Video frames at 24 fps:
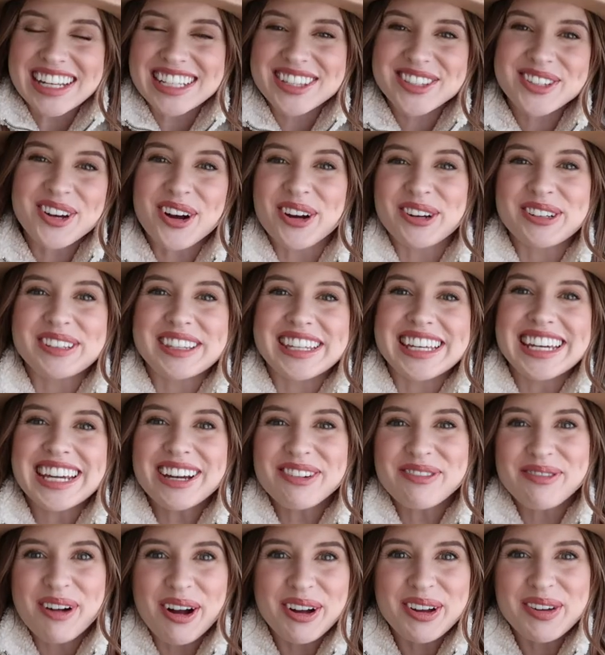it's
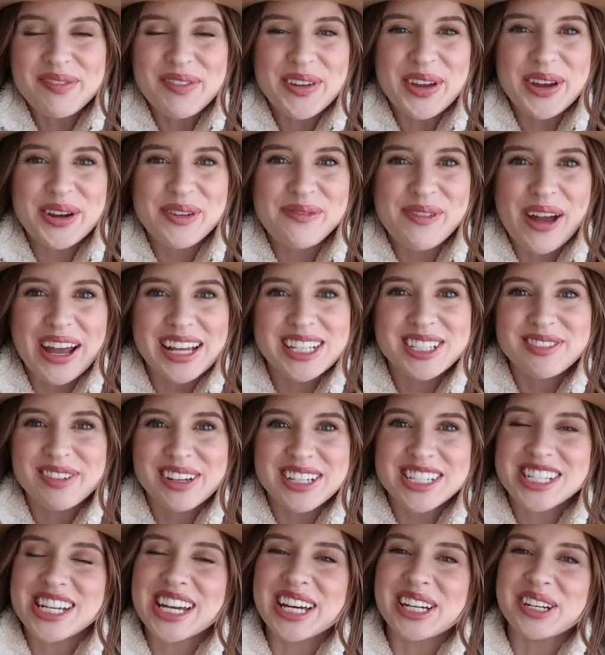Karlee. Welcome here back to my
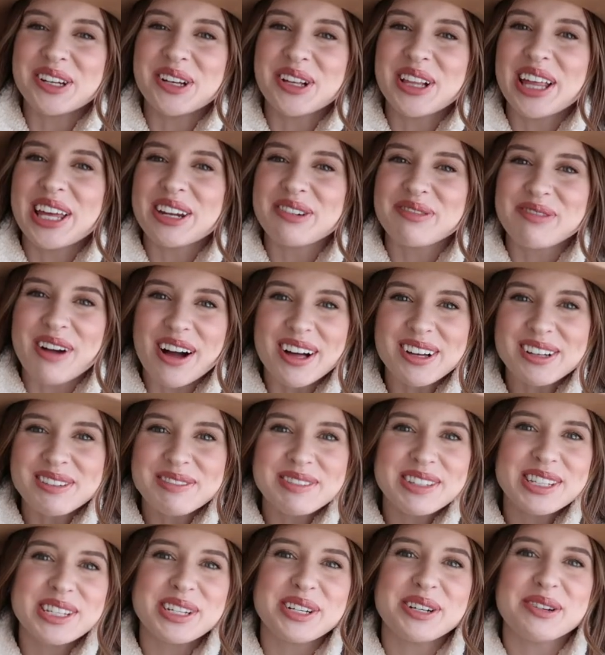channel and
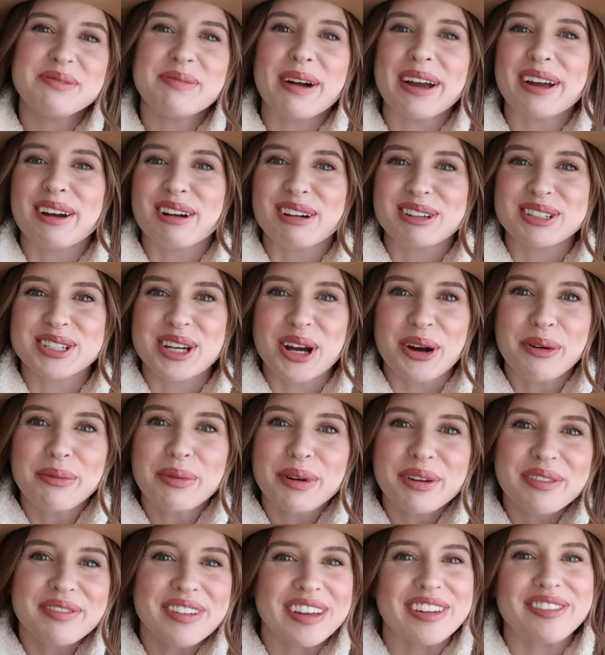welcome to my
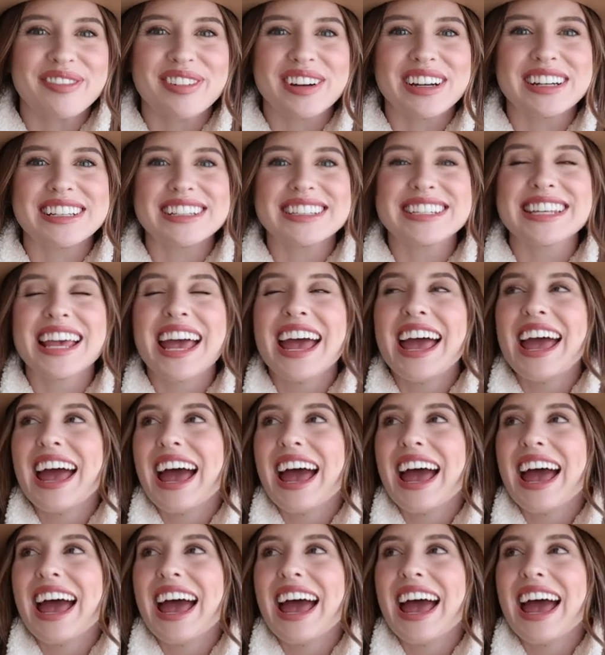October favorites.